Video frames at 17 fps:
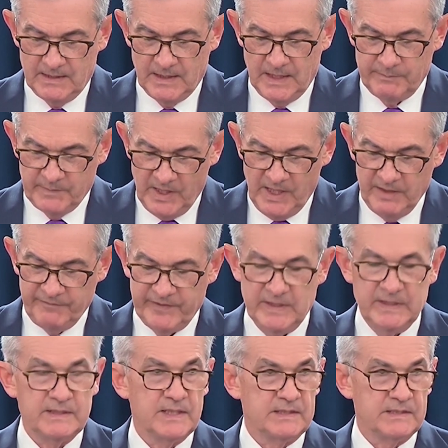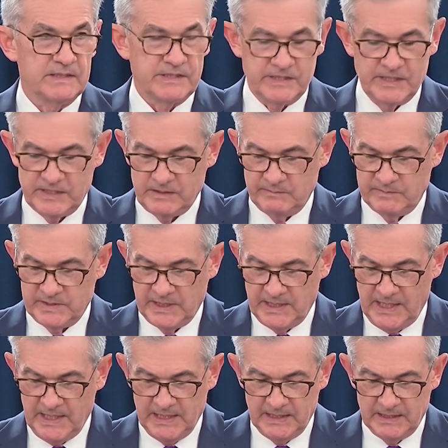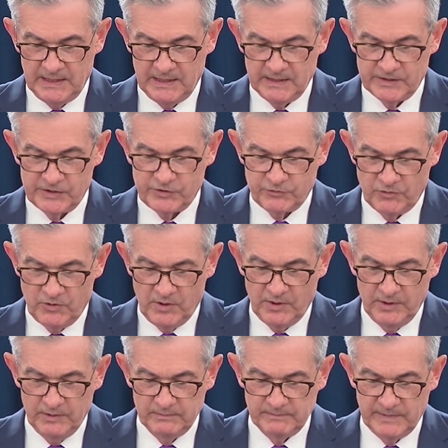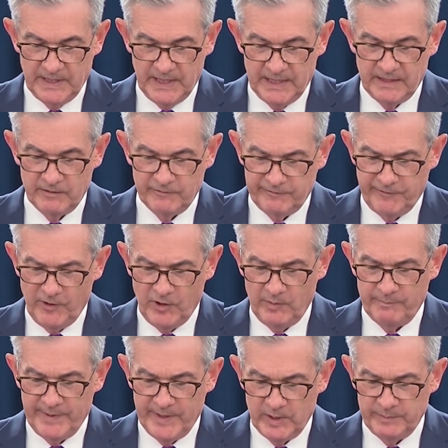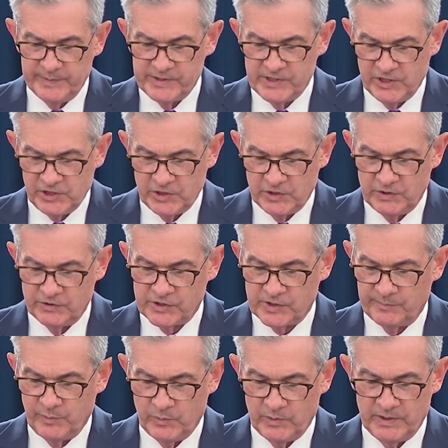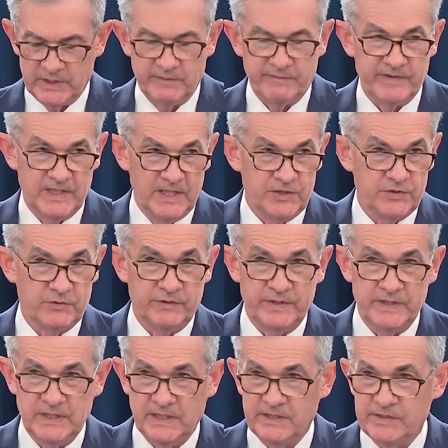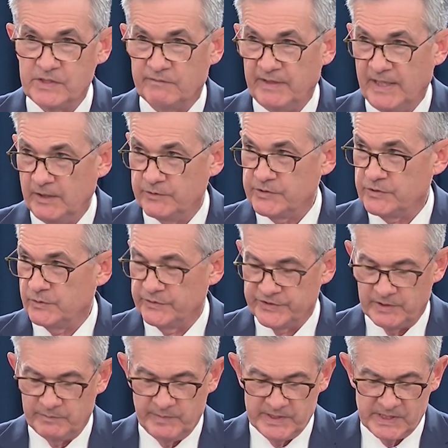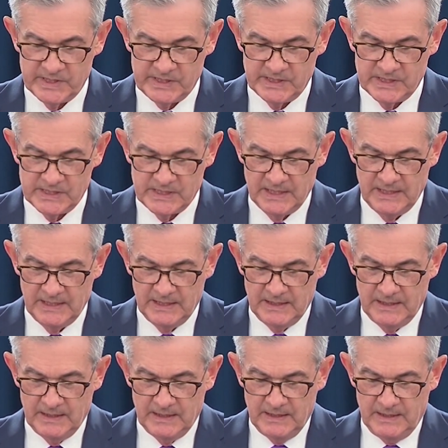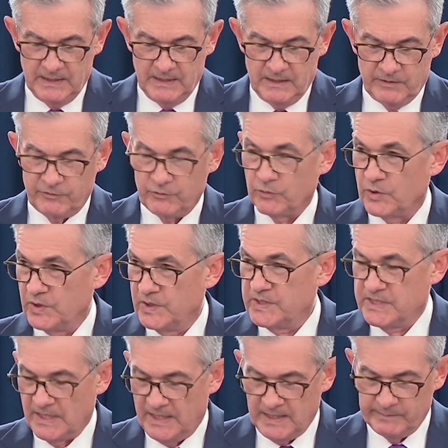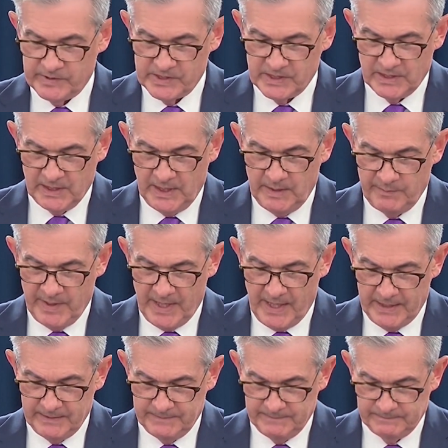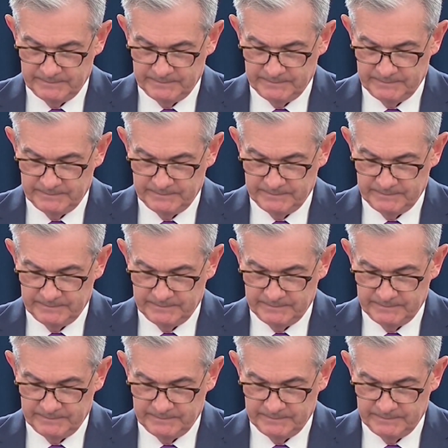I'm confident that the system today is stronger and in a far better position to support the financial needs of households and businesses through good times and bad.